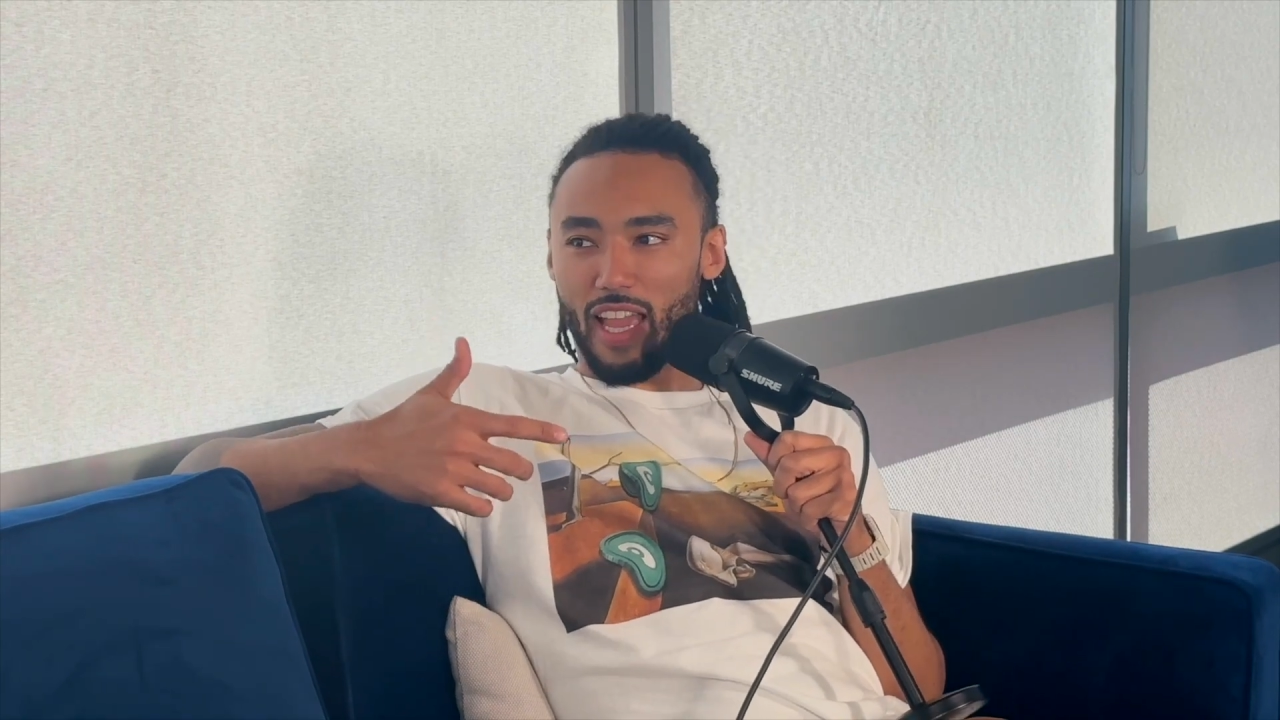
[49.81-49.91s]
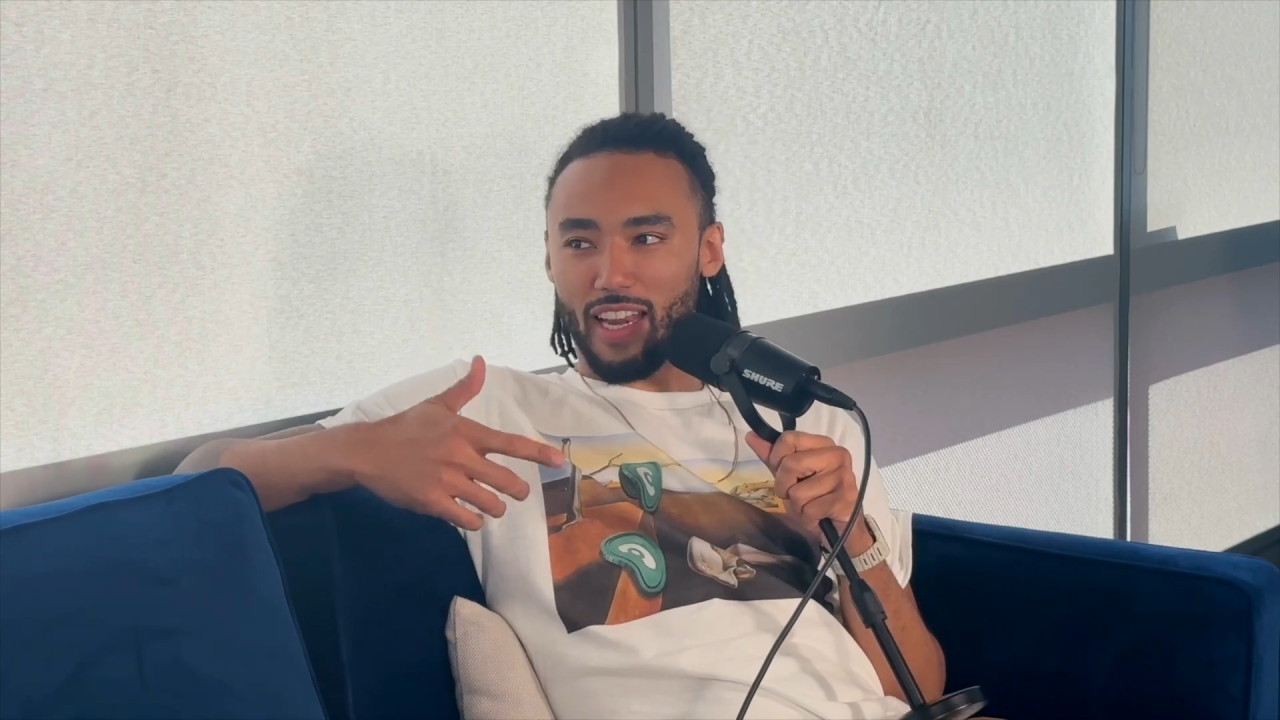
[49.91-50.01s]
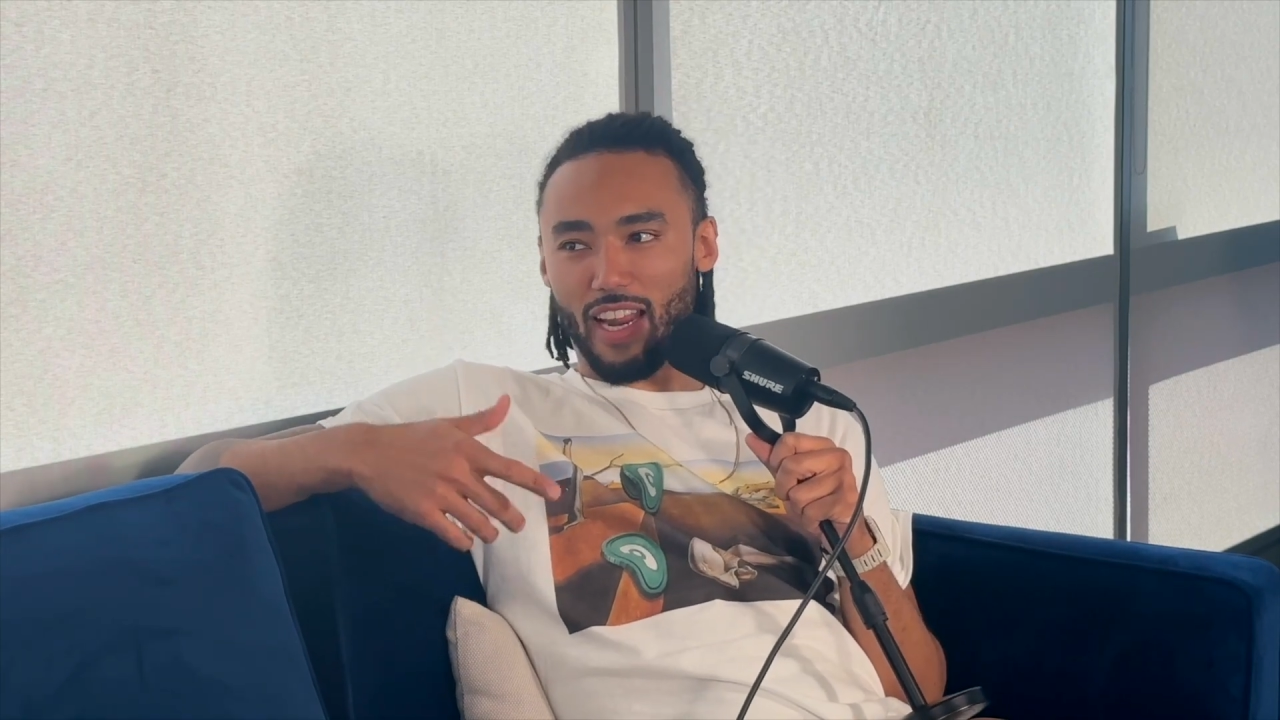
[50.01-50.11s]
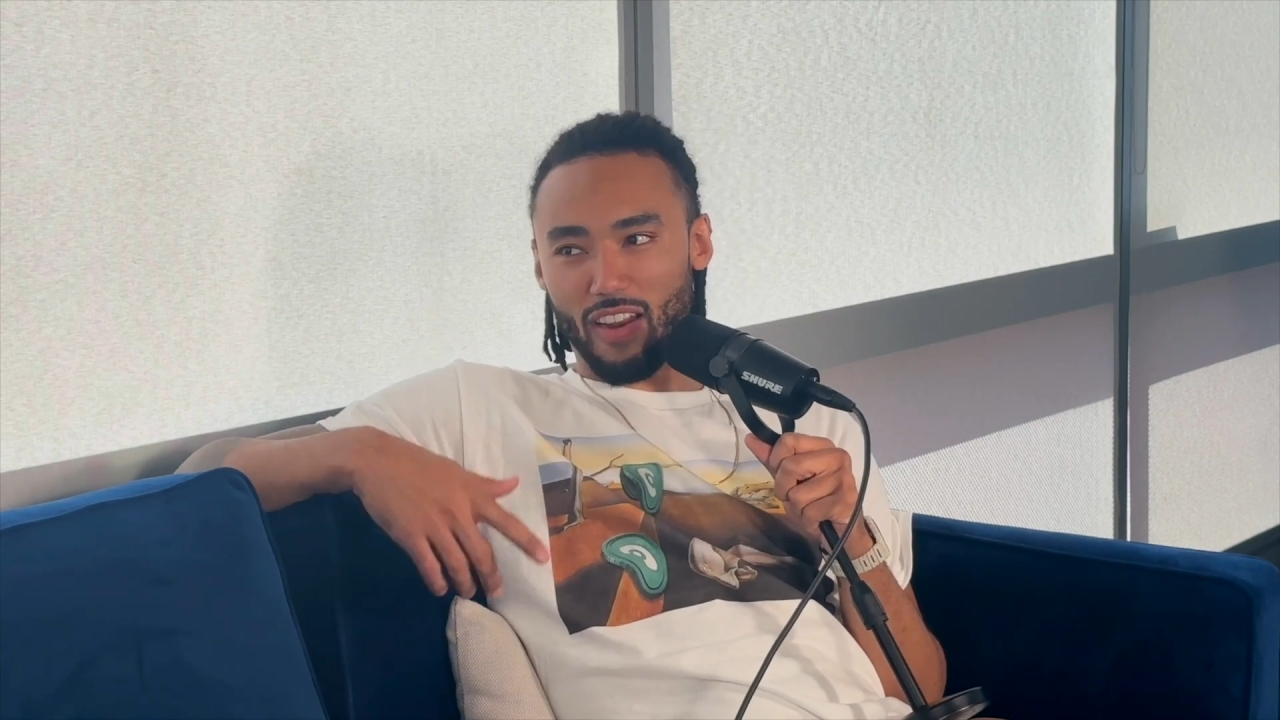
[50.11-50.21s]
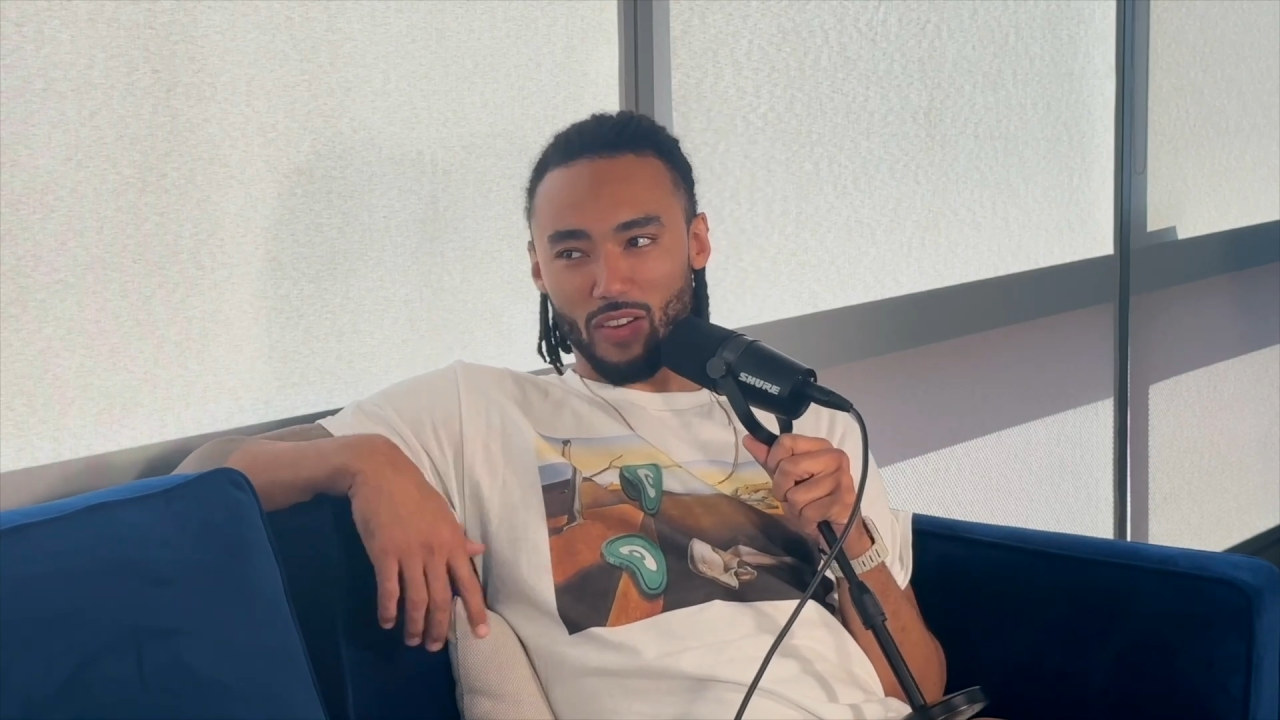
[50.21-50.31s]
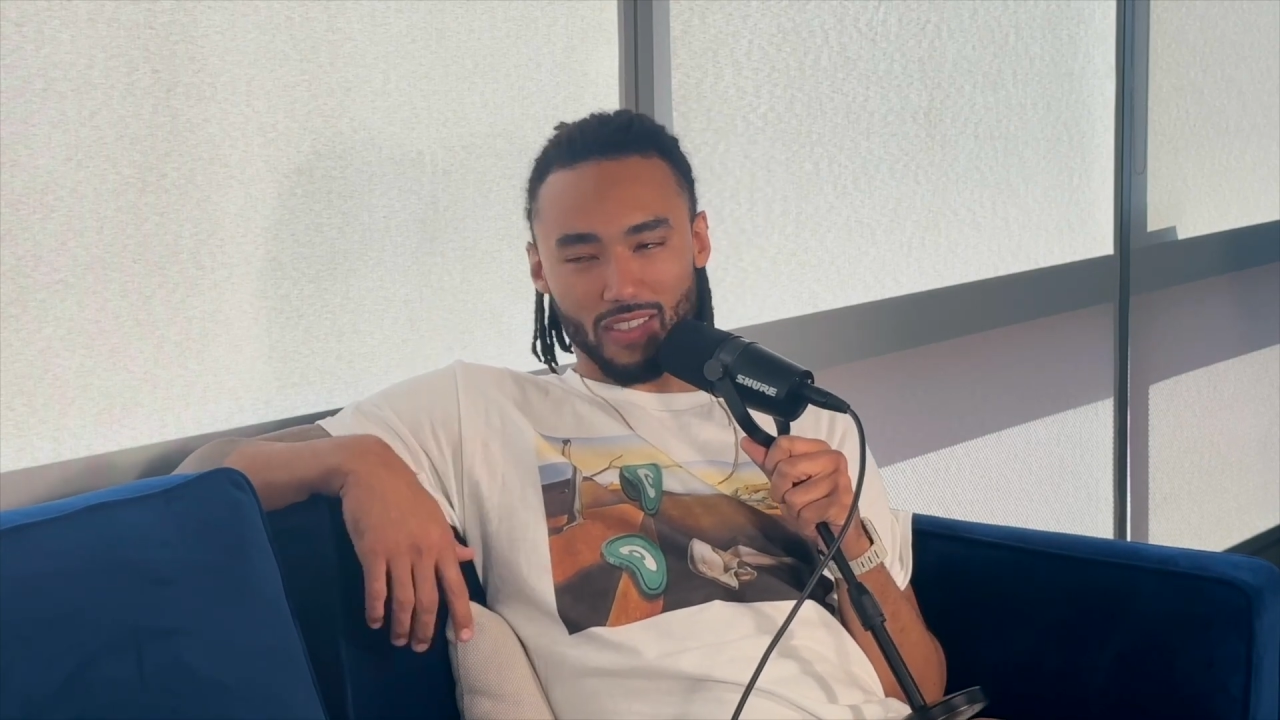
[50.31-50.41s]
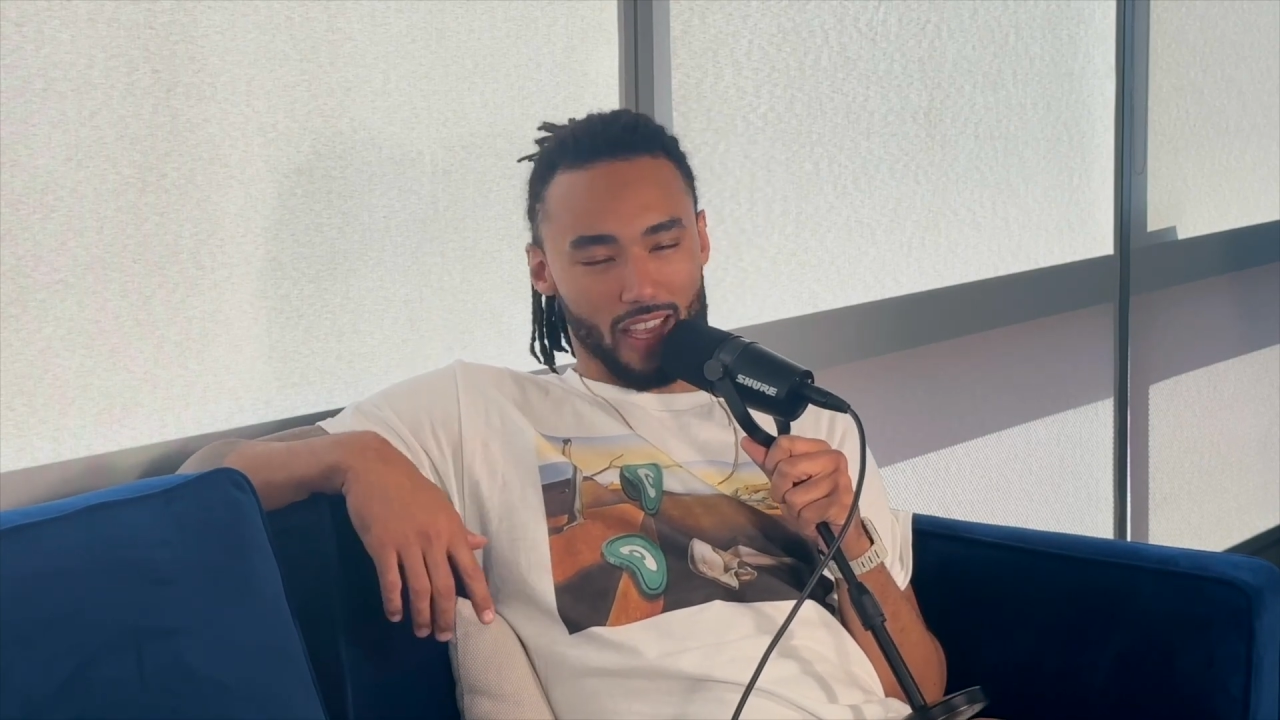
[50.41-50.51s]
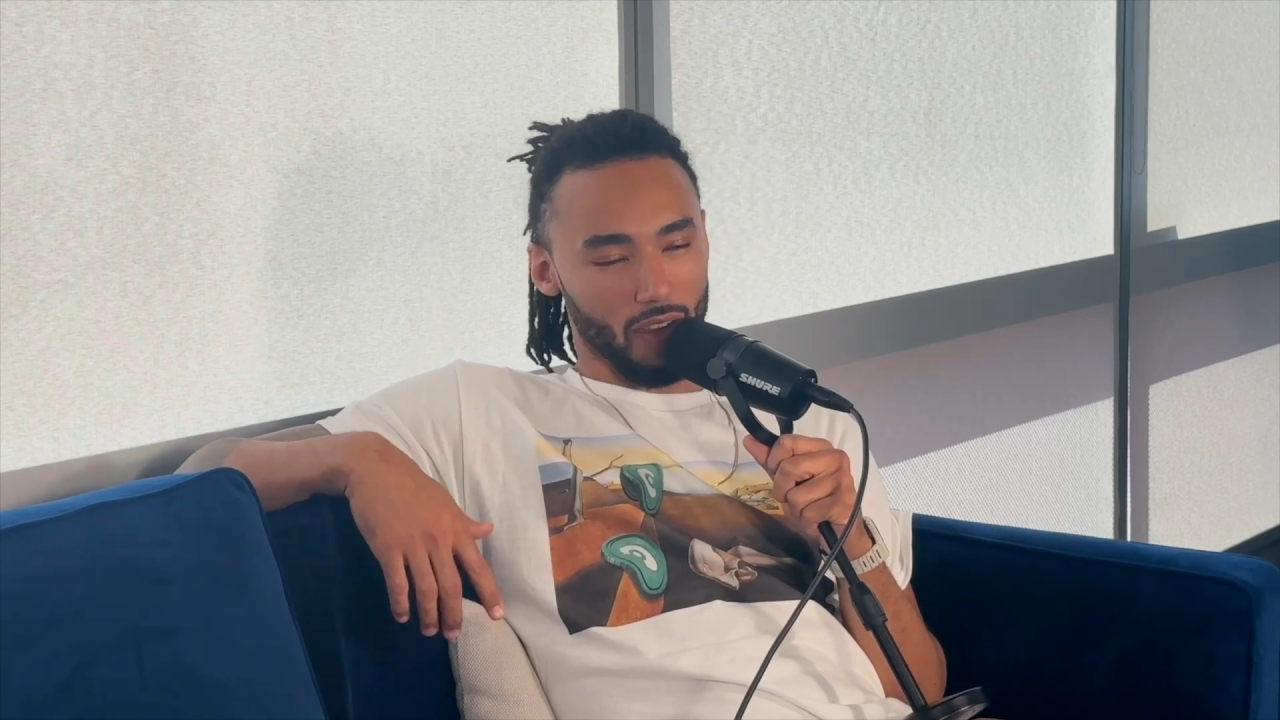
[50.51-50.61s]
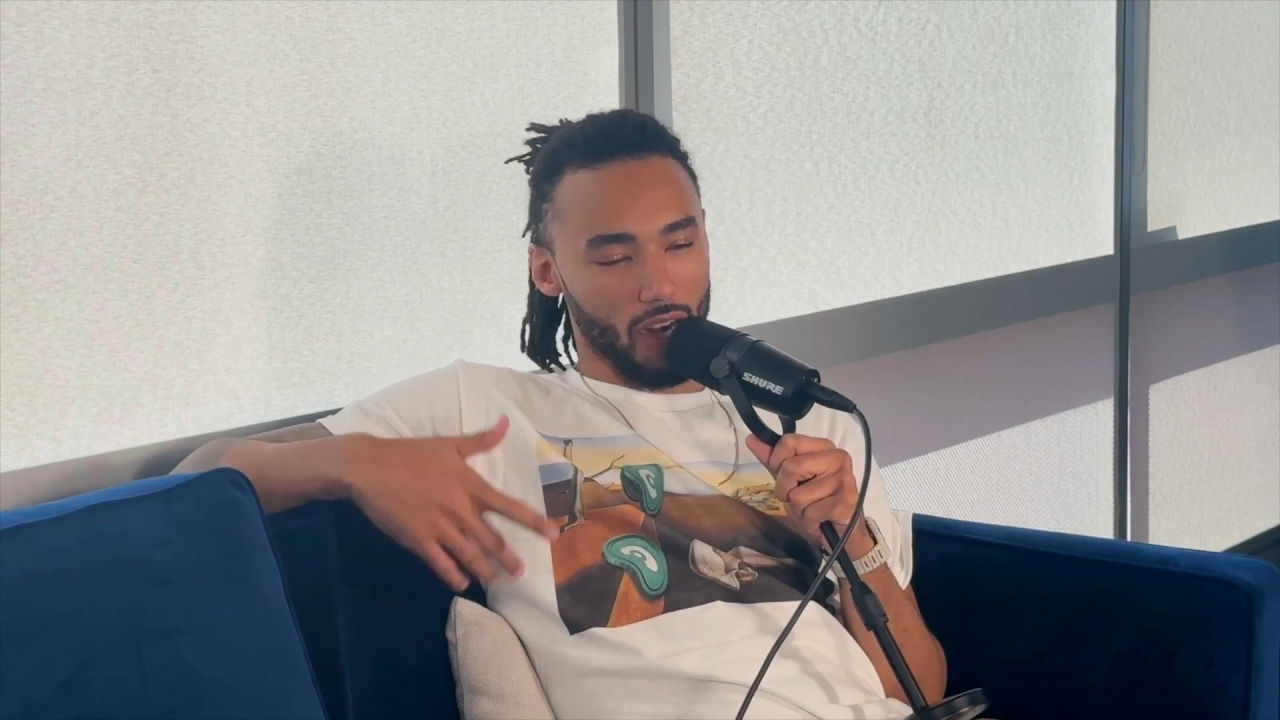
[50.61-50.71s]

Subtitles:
And I know it's like